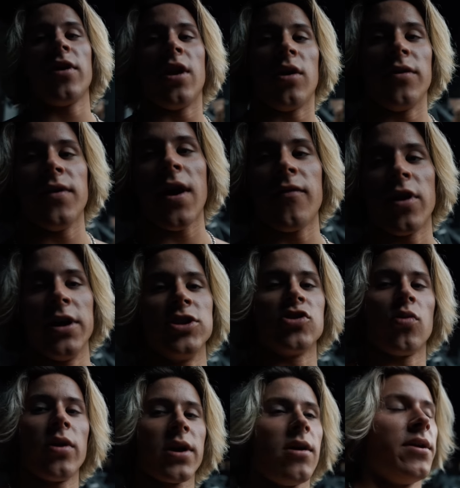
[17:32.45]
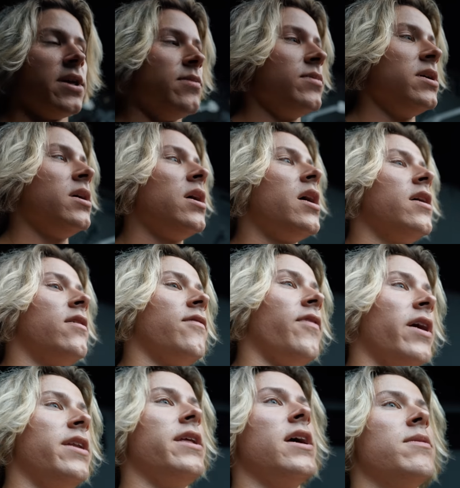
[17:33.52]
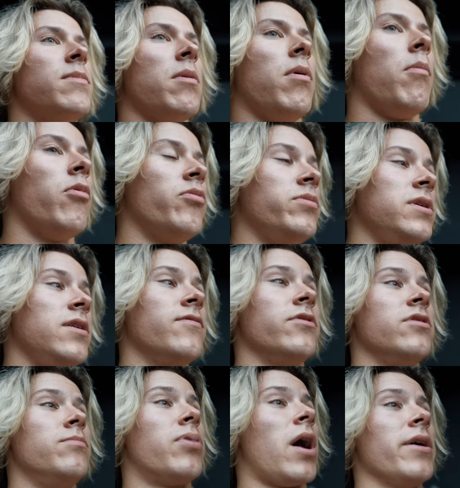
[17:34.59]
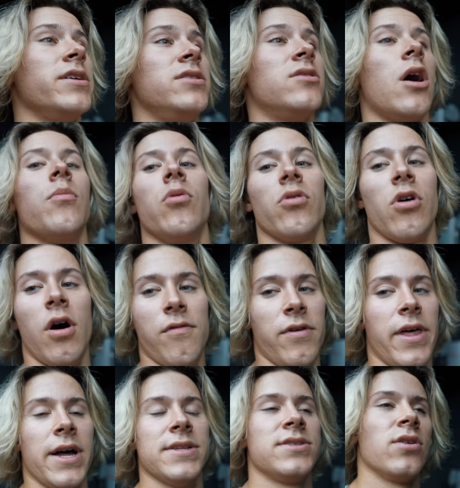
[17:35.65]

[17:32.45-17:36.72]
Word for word: right now. I don't even have an intra workout in me. You know, if I did, my pump would be even probably doubled off of that.